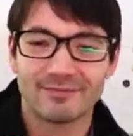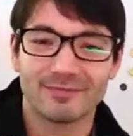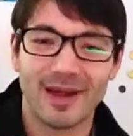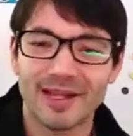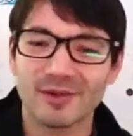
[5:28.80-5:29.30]

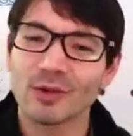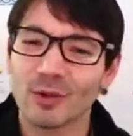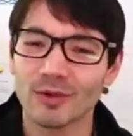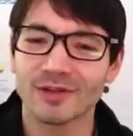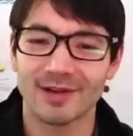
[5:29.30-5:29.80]
My hands are
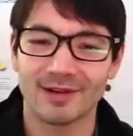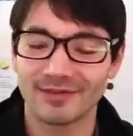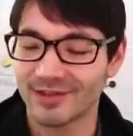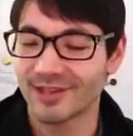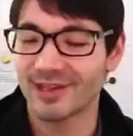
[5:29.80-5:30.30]
cold, so I don't
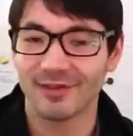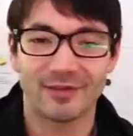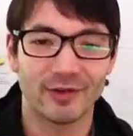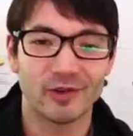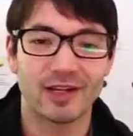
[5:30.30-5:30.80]
really get the
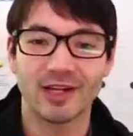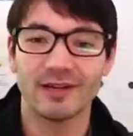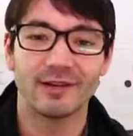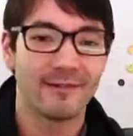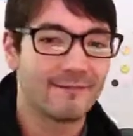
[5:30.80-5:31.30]
friction I
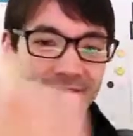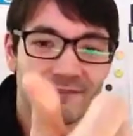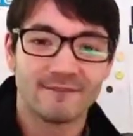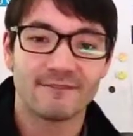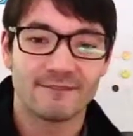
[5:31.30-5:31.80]
needed.
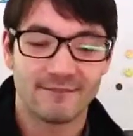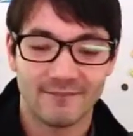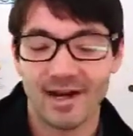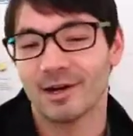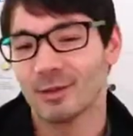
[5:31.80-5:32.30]

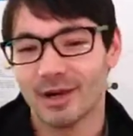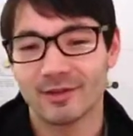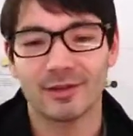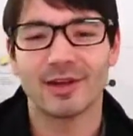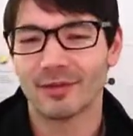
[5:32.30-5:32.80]
I don't know,
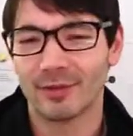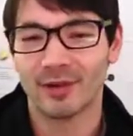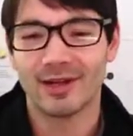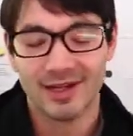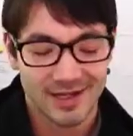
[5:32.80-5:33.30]
whatever. You get the
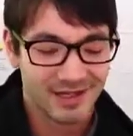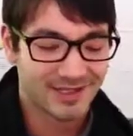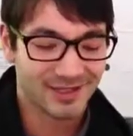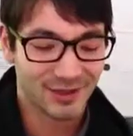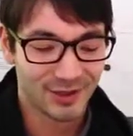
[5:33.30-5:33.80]
point.
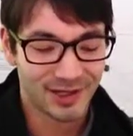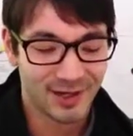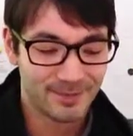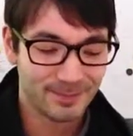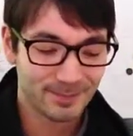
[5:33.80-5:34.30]

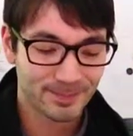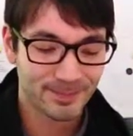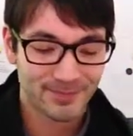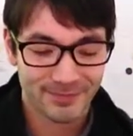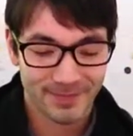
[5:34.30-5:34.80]
So,
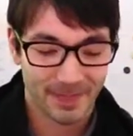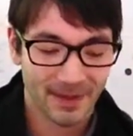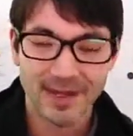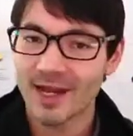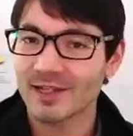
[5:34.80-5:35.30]

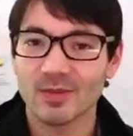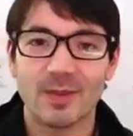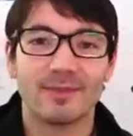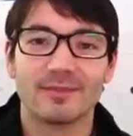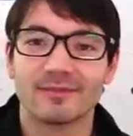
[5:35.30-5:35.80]
yeah,
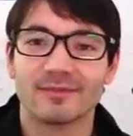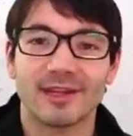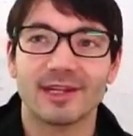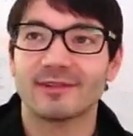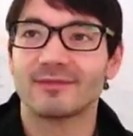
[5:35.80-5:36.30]

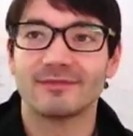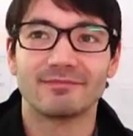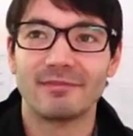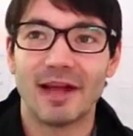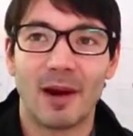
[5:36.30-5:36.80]

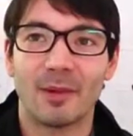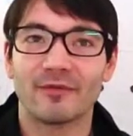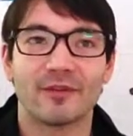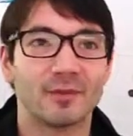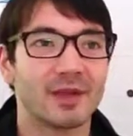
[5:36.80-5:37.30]
I
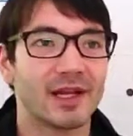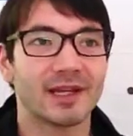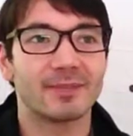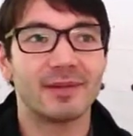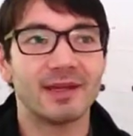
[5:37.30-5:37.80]
went from like
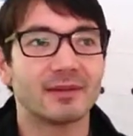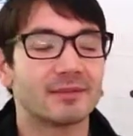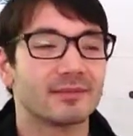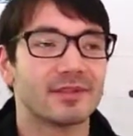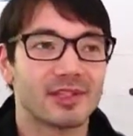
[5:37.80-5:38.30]
it
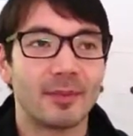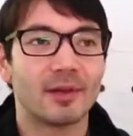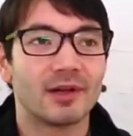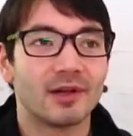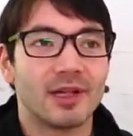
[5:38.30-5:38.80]
being
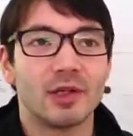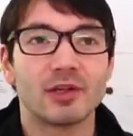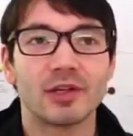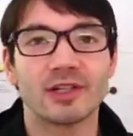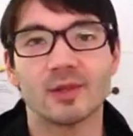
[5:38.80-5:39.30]
summer in New
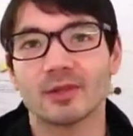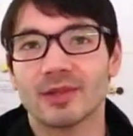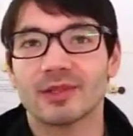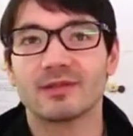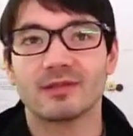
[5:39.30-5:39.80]
Jersey, which
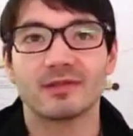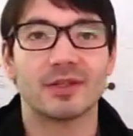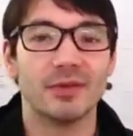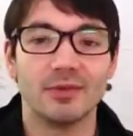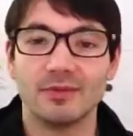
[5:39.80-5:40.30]
wasn't
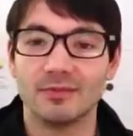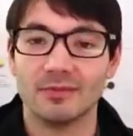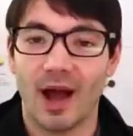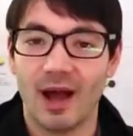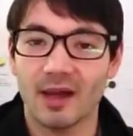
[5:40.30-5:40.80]
too
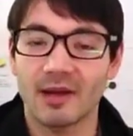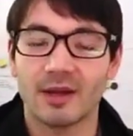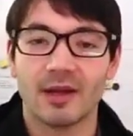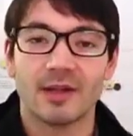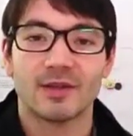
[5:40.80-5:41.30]

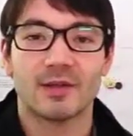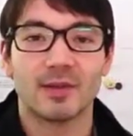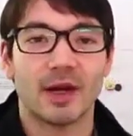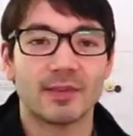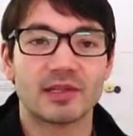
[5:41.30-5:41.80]
hot, to
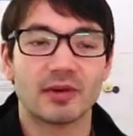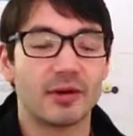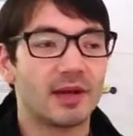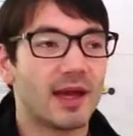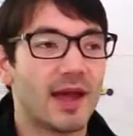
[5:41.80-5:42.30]
coming to
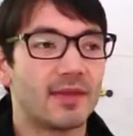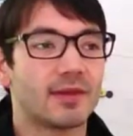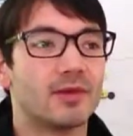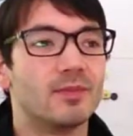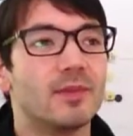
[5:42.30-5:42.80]
Korea, and the
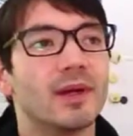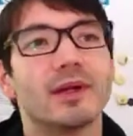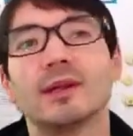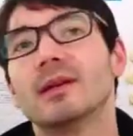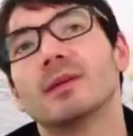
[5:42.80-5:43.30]

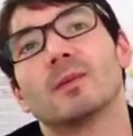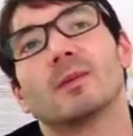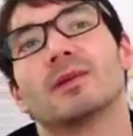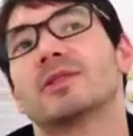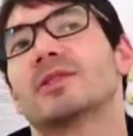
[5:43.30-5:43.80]
humidity
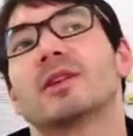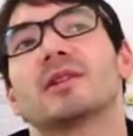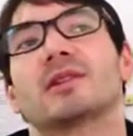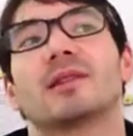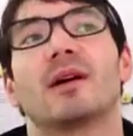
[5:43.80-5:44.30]
was
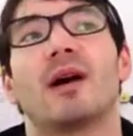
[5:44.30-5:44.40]
just